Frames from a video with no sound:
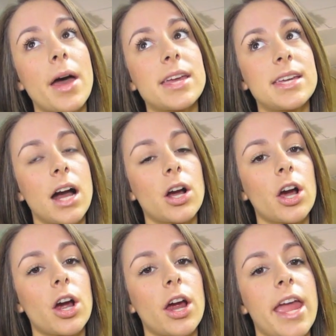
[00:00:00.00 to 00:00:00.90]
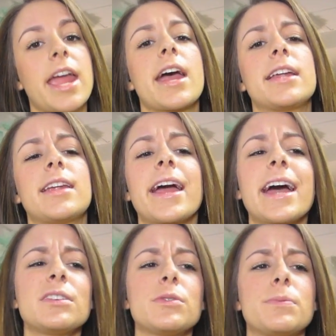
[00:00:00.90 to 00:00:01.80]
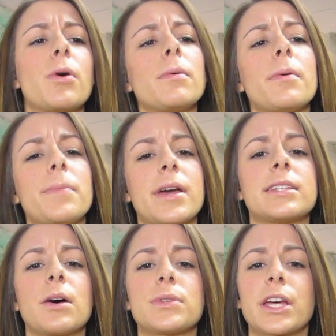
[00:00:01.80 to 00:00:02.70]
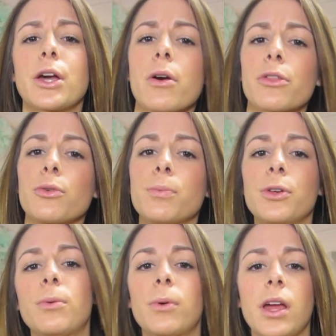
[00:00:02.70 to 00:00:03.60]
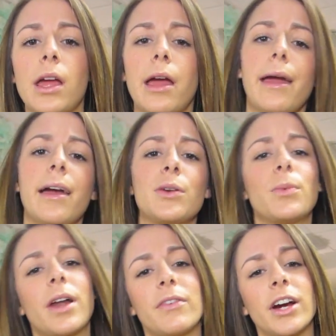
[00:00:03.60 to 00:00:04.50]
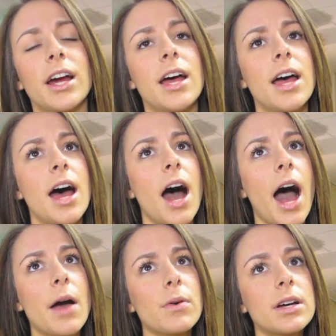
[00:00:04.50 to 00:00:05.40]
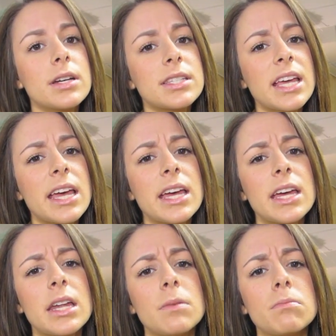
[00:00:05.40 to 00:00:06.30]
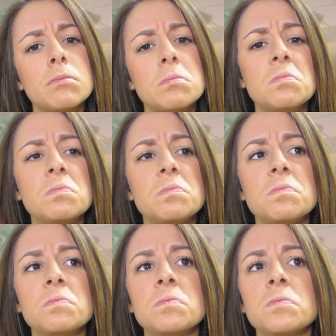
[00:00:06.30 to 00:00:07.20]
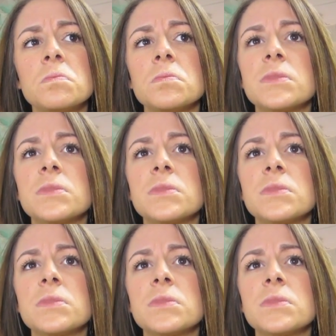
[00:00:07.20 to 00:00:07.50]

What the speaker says: younger, and I guess it was probably because I was like going through puberty and whatever, I was in 6th,